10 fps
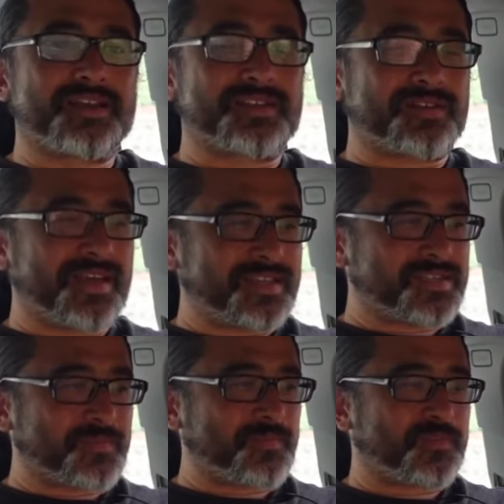So
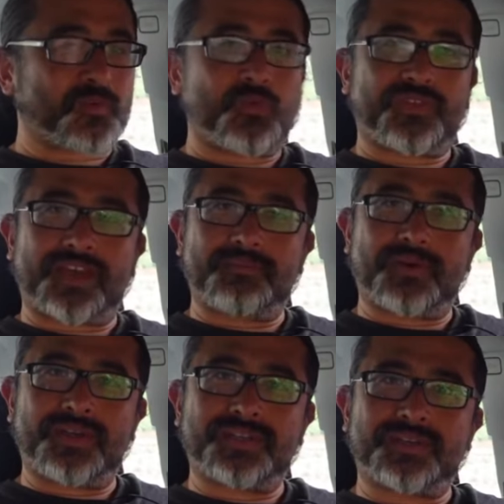yes, with that in
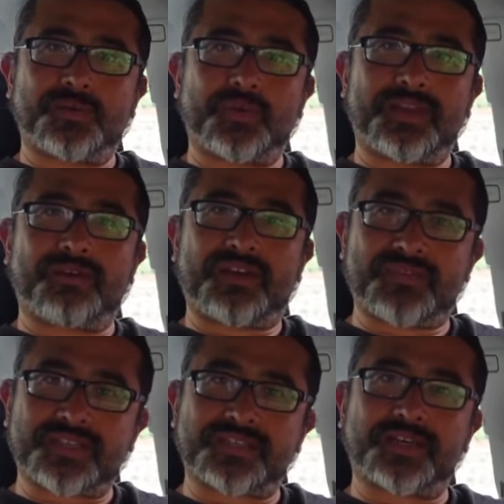mind, we now have
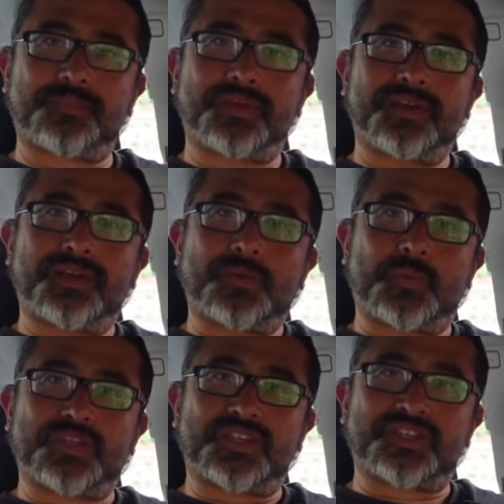a setup.
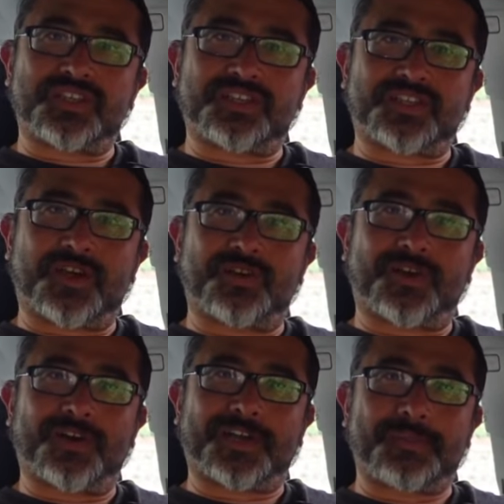We just need to go
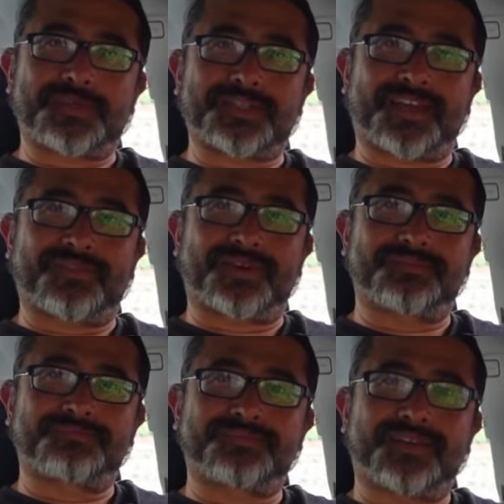car camping together,
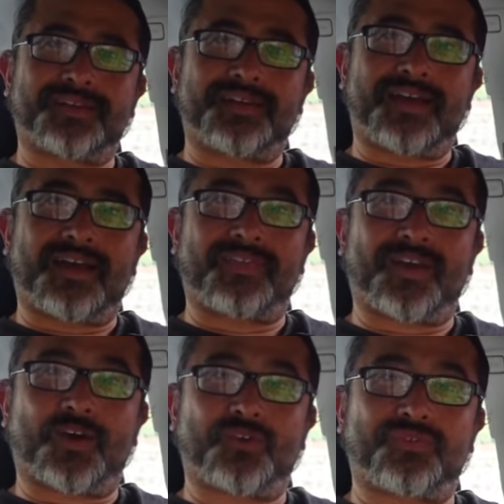and
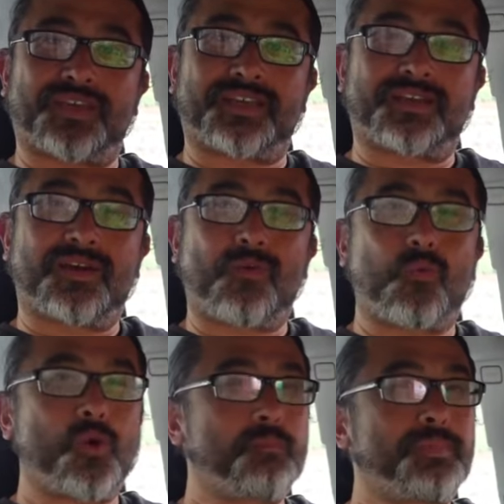that hopefully
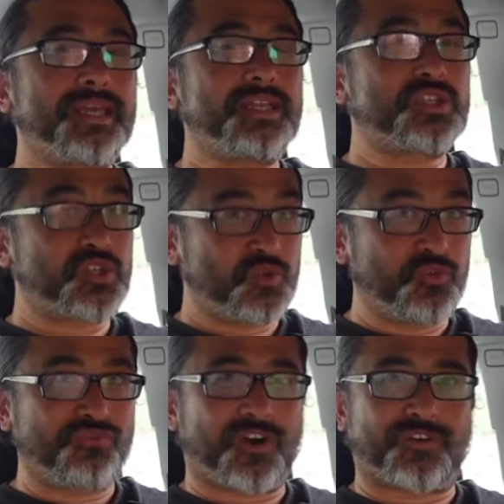won't be
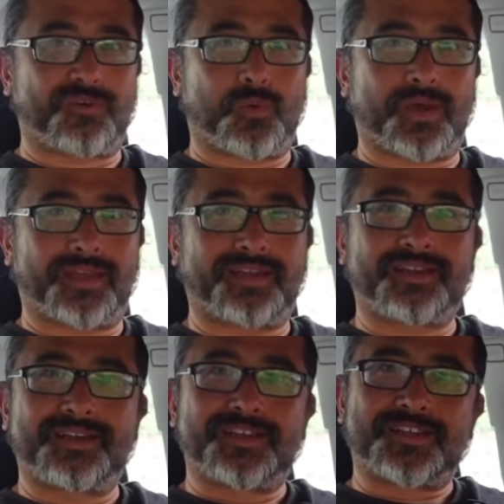too far away.
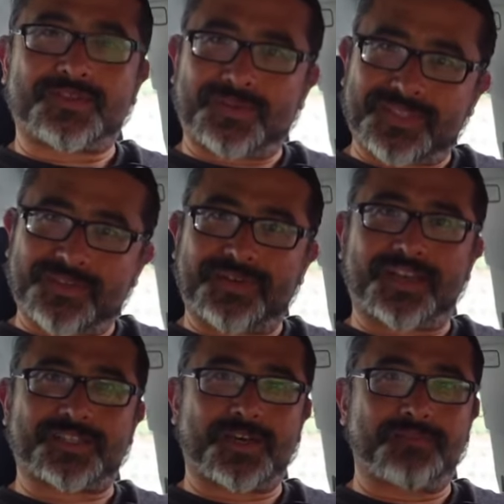So until
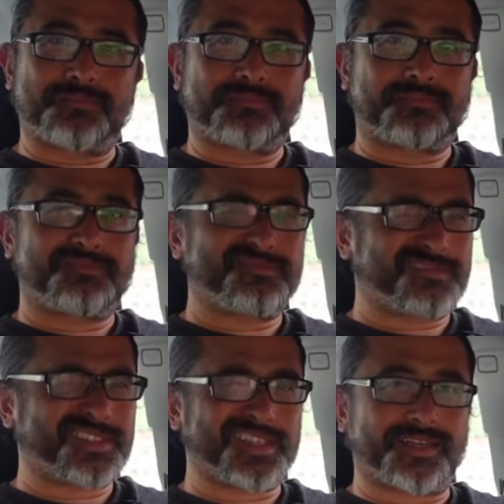next time,
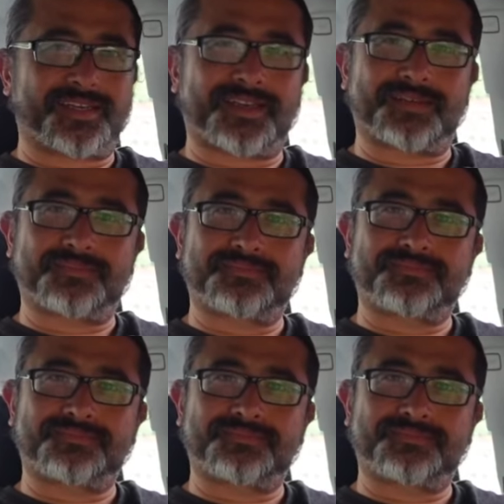take care.